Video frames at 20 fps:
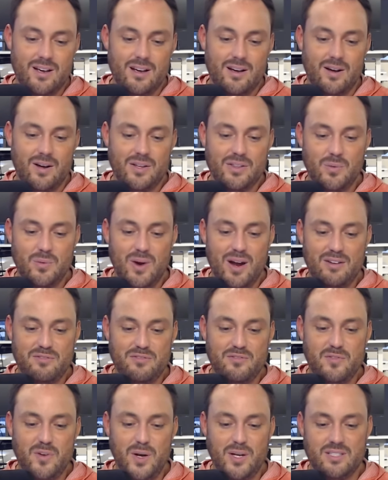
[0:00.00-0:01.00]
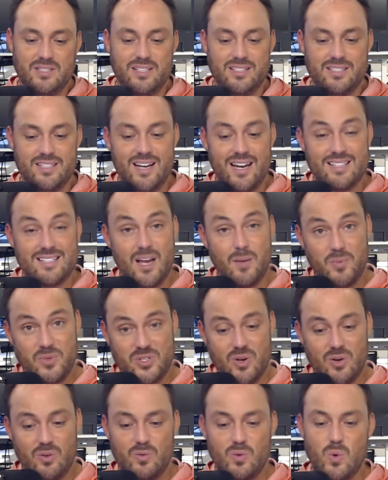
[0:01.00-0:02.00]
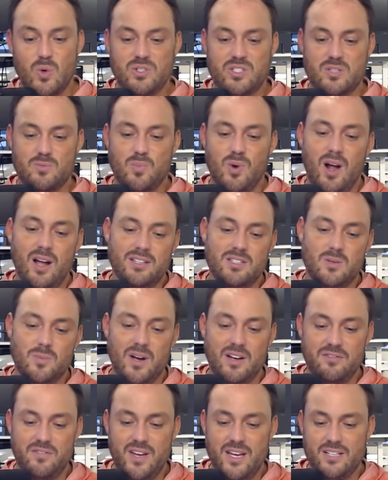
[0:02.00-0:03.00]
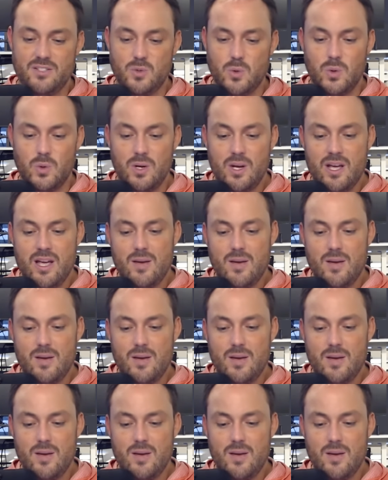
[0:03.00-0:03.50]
on the right foot. And today's episode, of course, is brought to you by FanDuel.